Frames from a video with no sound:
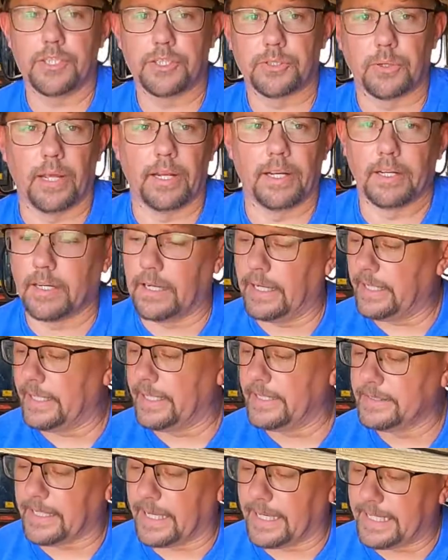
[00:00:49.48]
this trailer, it
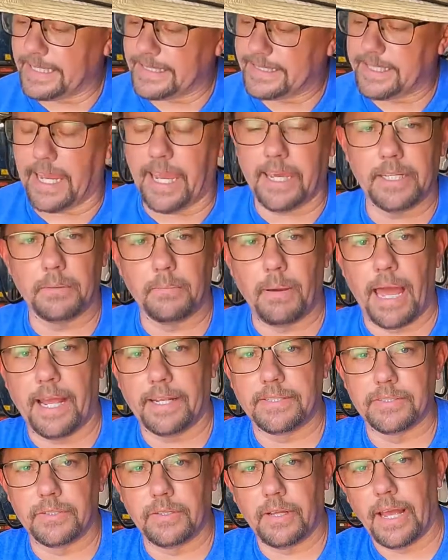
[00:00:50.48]
is a tandem
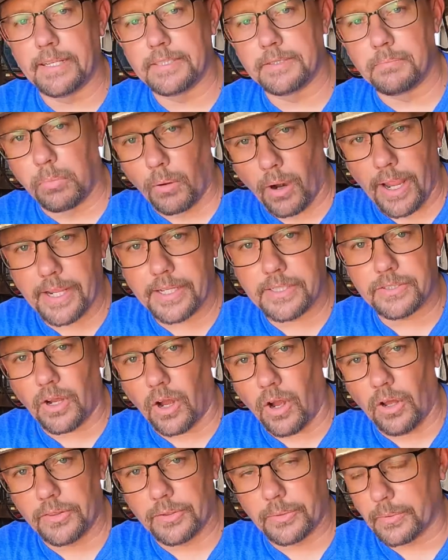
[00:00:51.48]
axle, has brakes
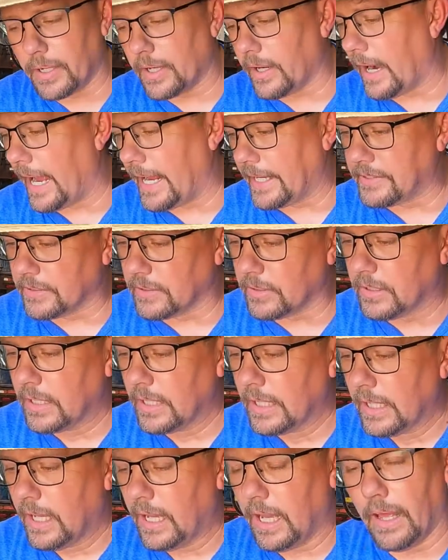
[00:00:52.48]
on the rear axle.
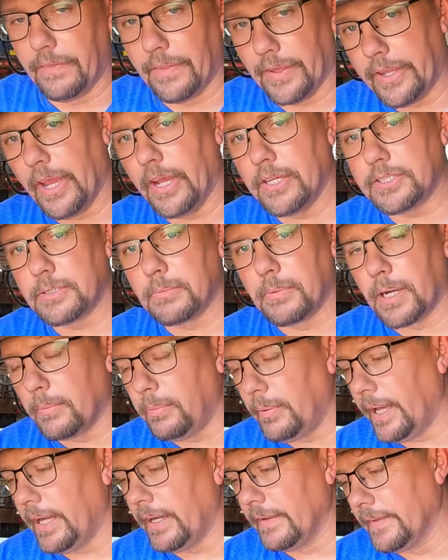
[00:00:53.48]
The customer
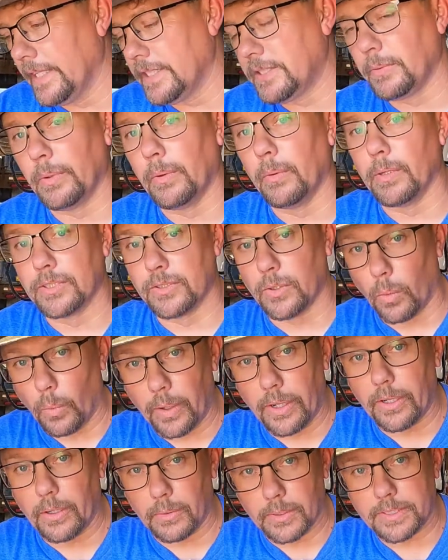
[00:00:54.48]
complaint on this one was the
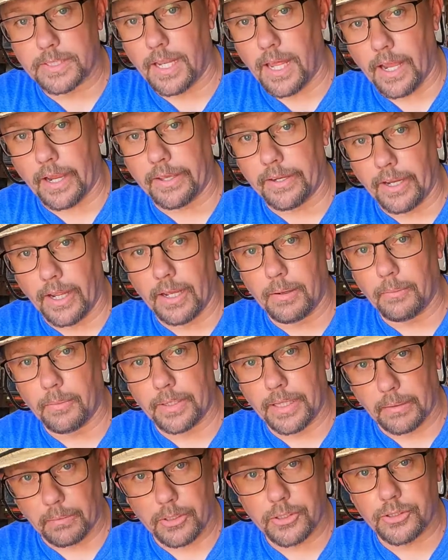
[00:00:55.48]
wheel was locking up
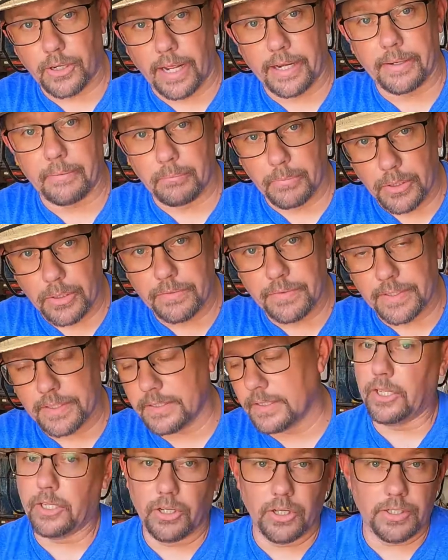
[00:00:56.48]
when they were trying to move
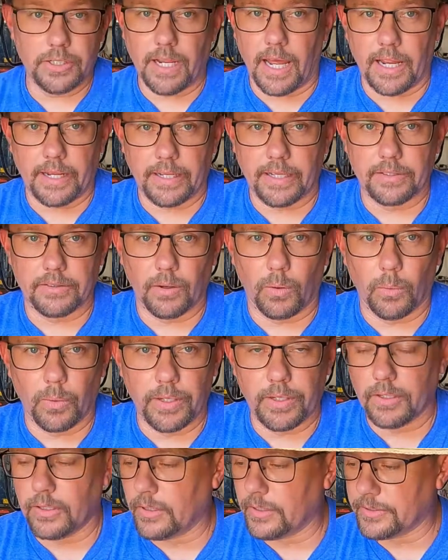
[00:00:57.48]
it. They could not get the
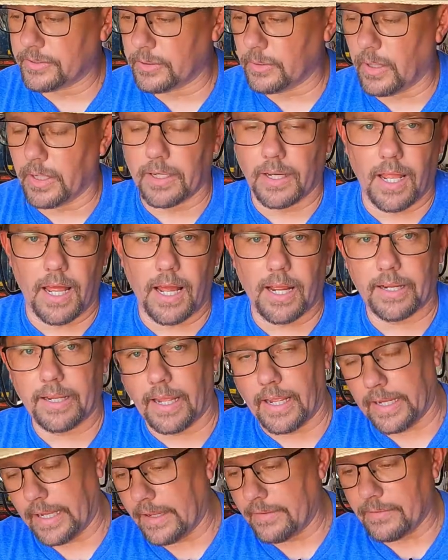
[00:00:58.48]
wheel to
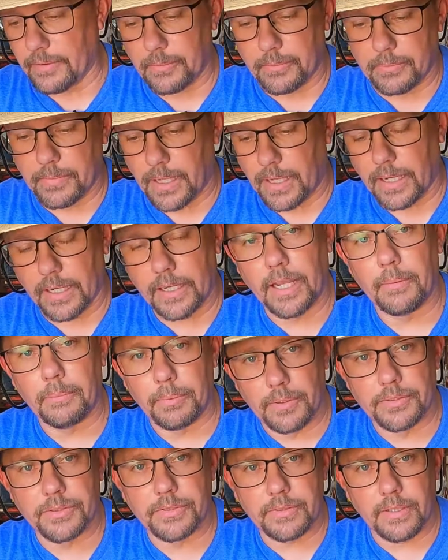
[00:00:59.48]
unlock. I gave them a couple